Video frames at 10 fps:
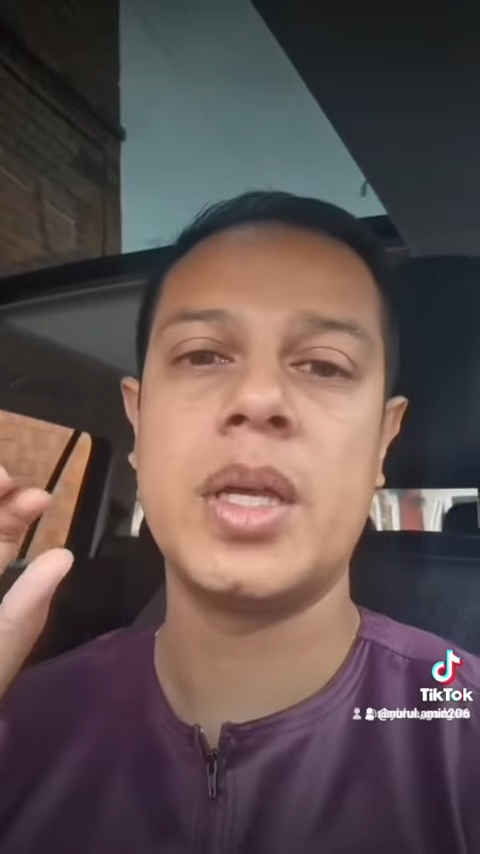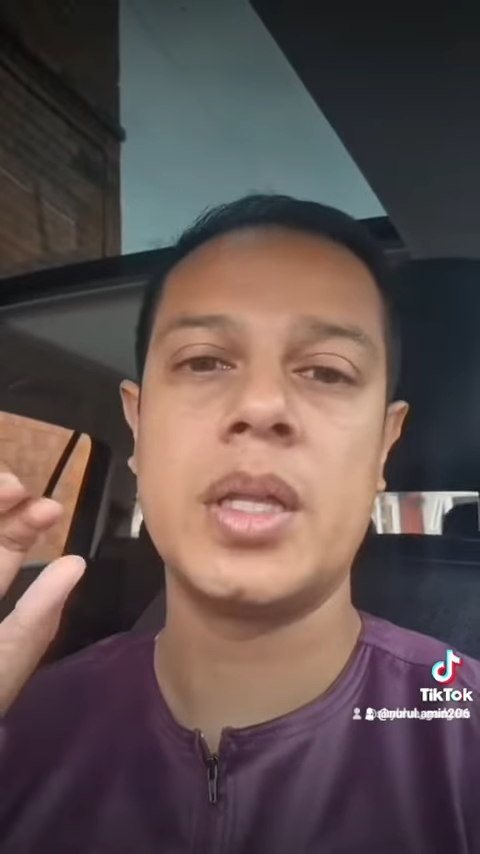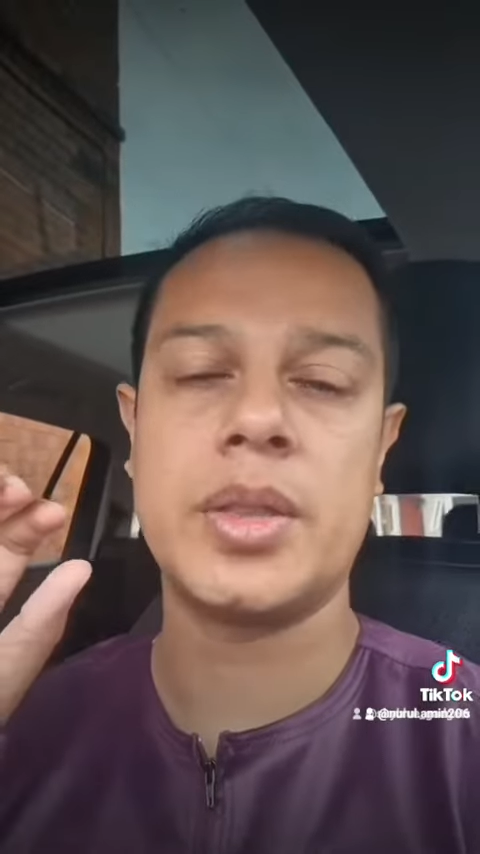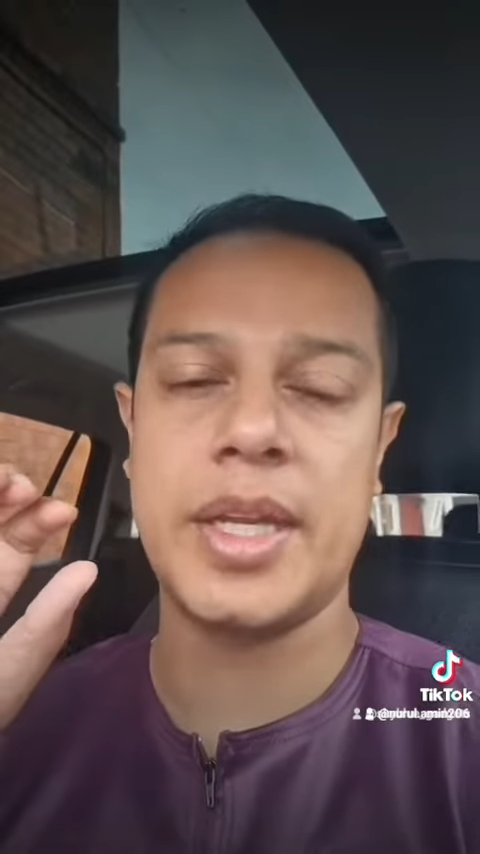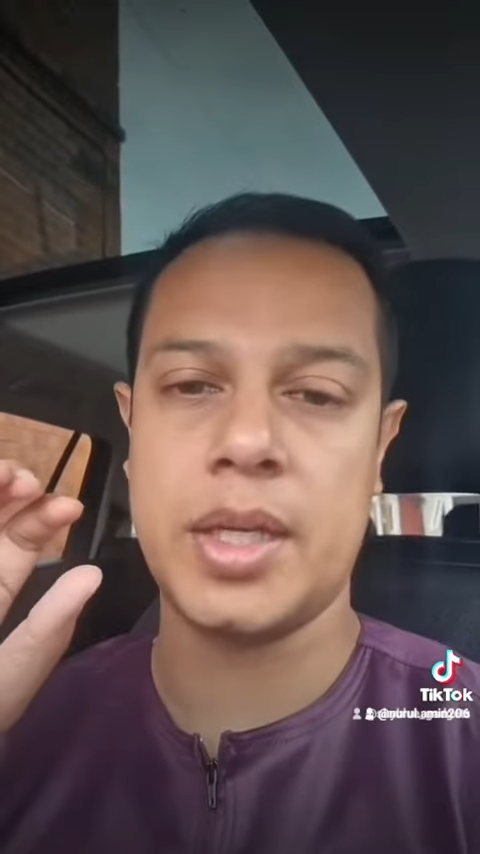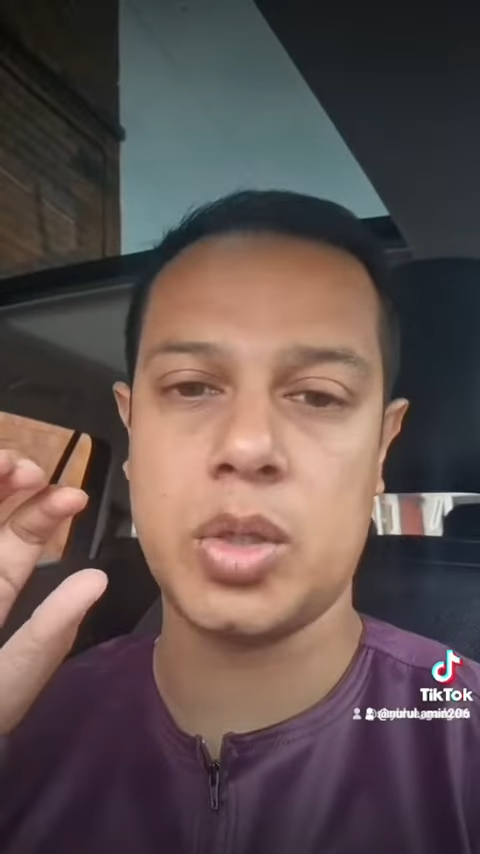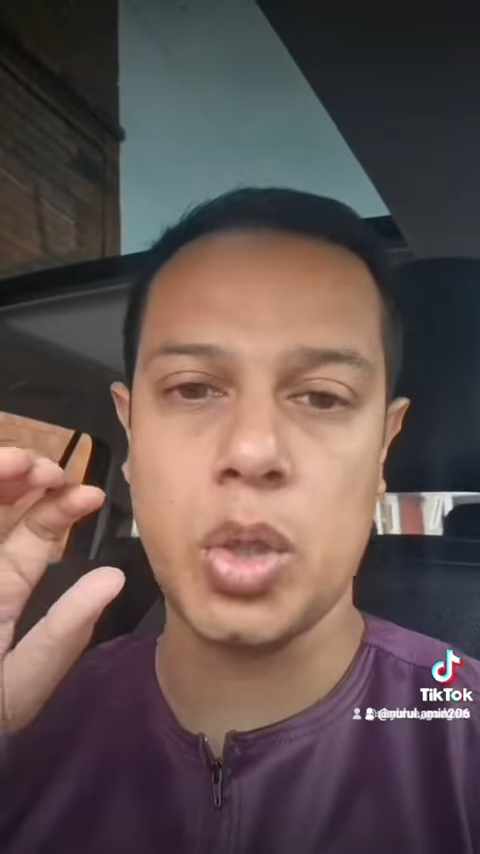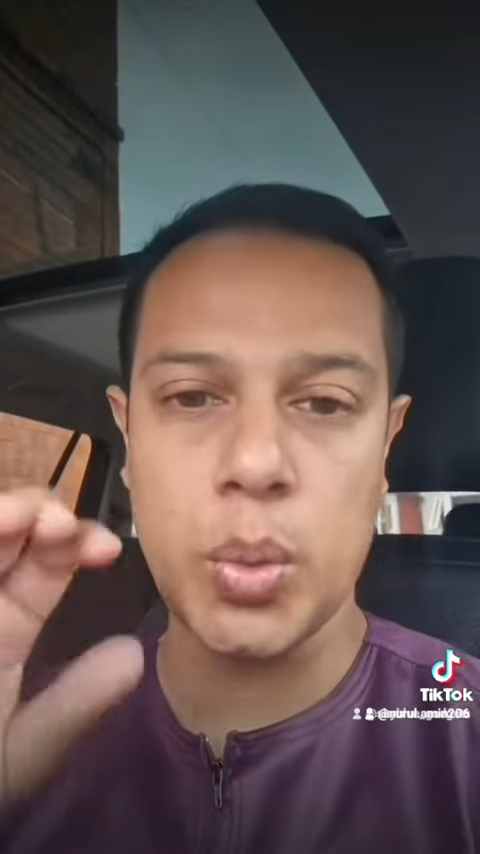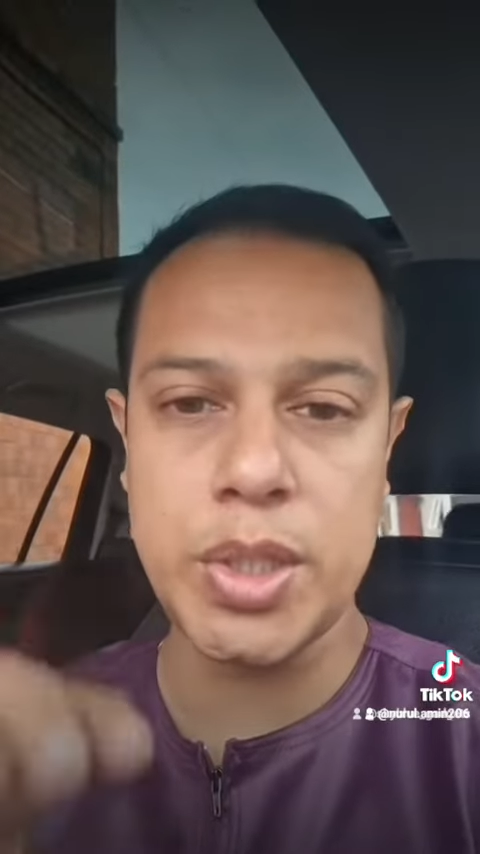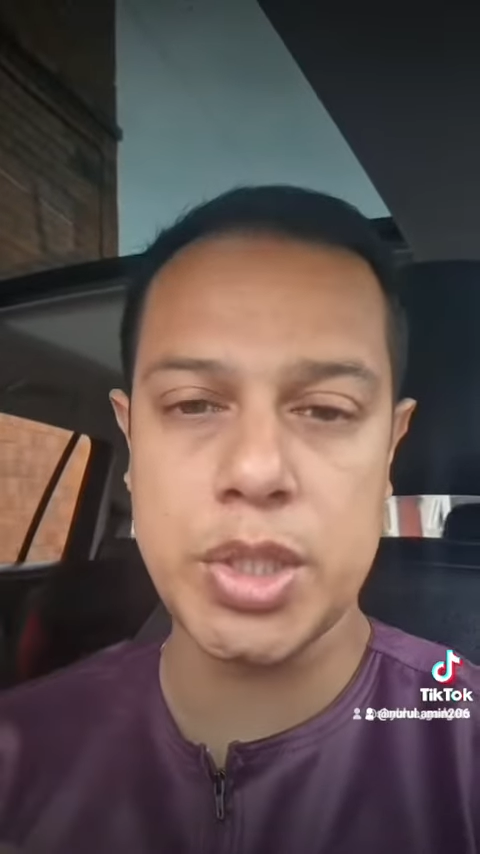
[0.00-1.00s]
Then go
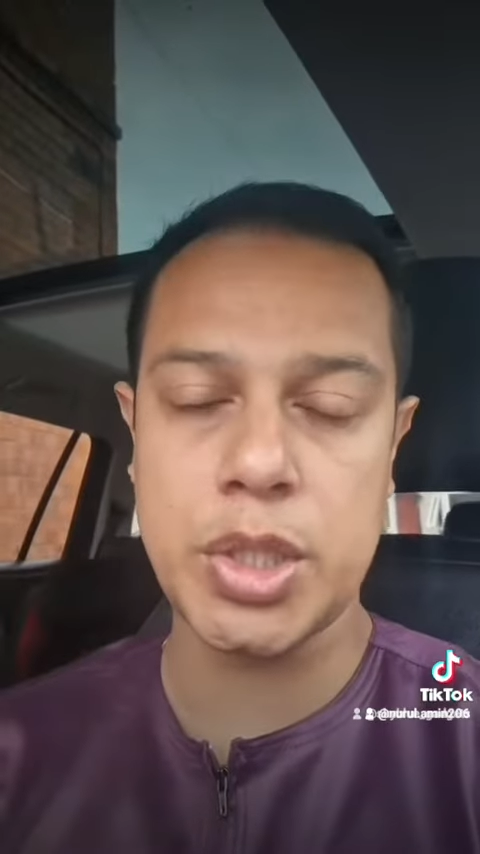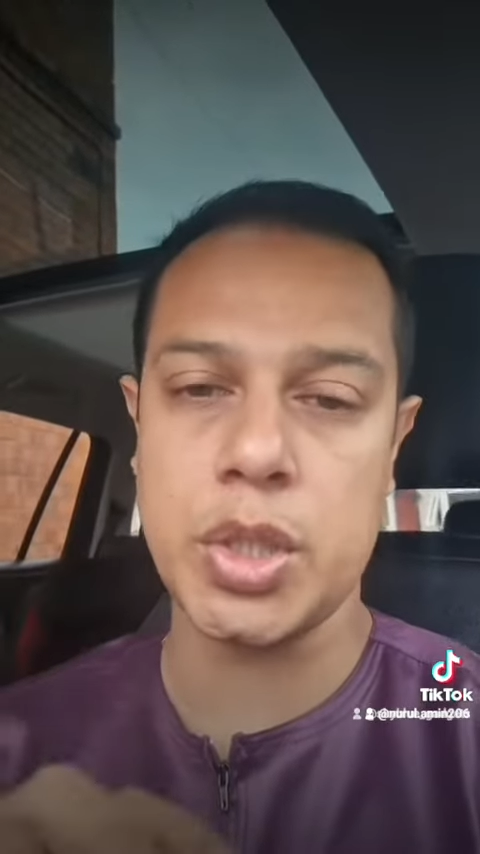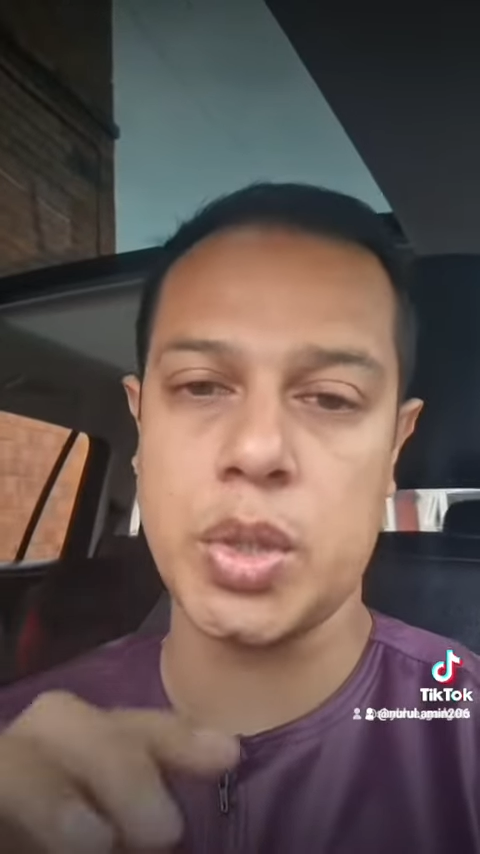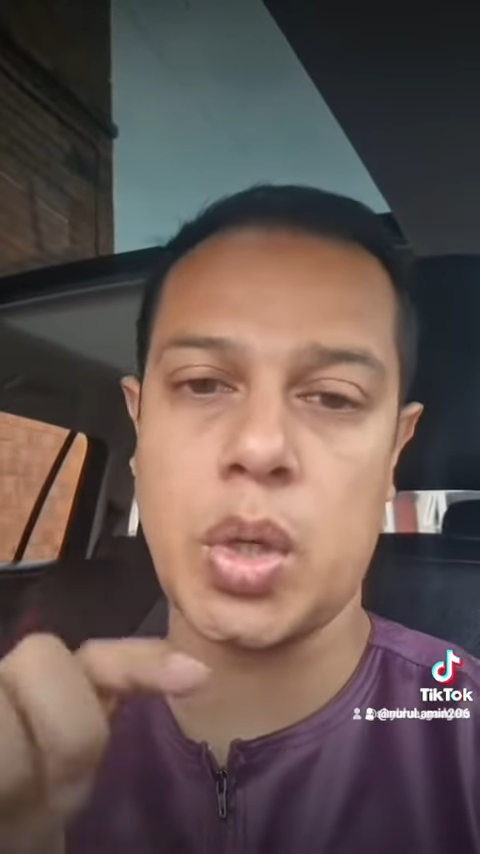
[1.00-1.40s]
into your